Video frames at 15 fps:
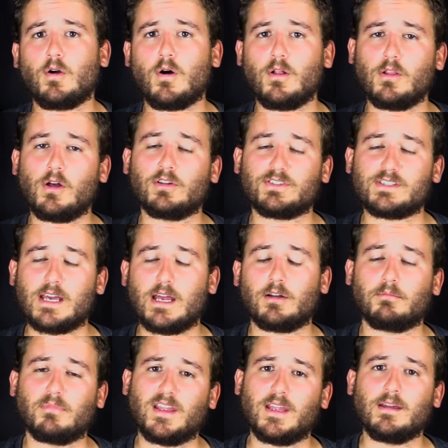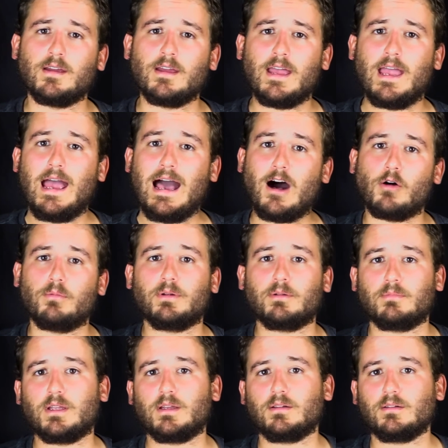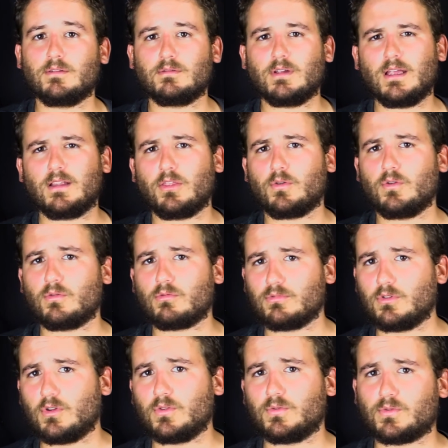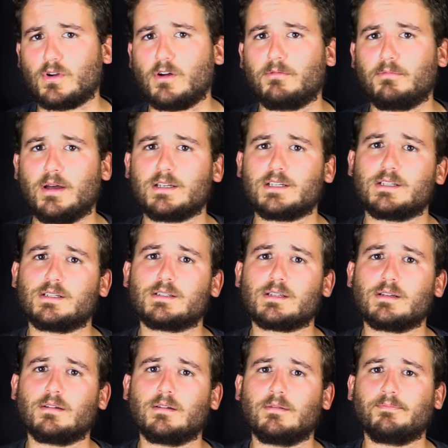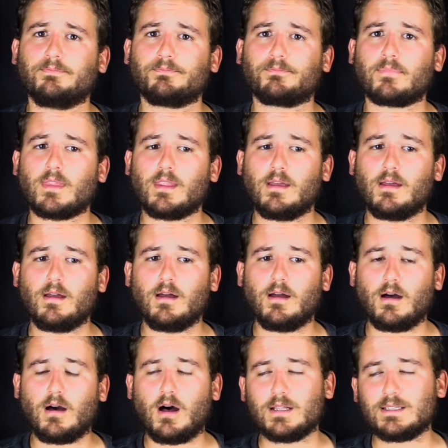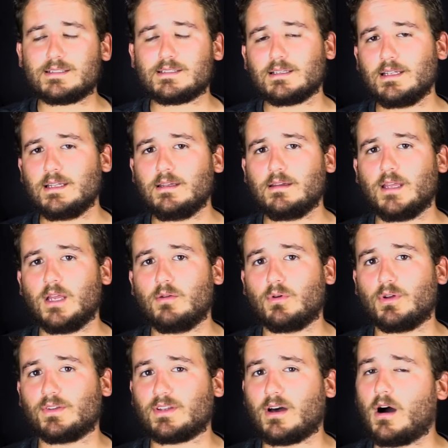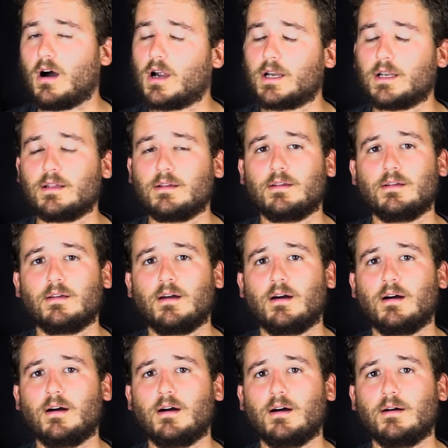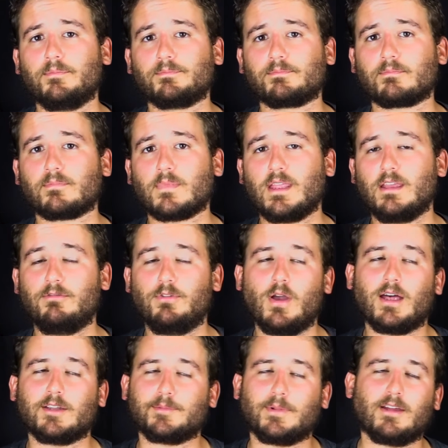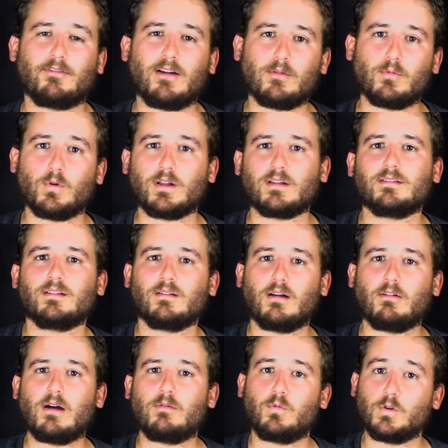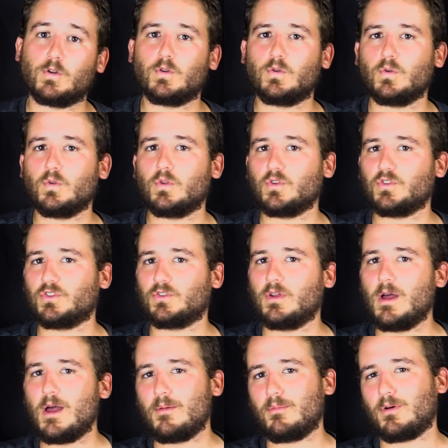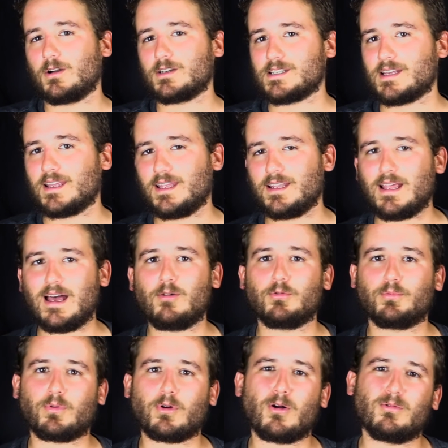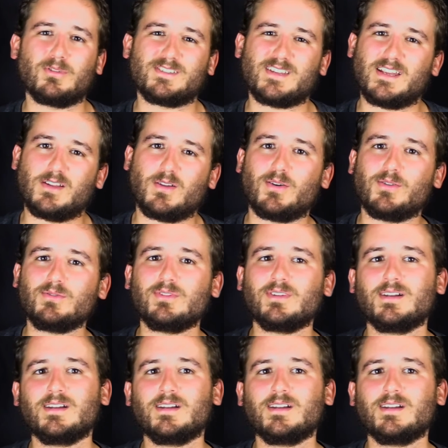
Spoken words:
go alongside of me, helping me get through those rough patches. Honestly, it was hard. If you ask me if I would do those parts again, I would probably say no.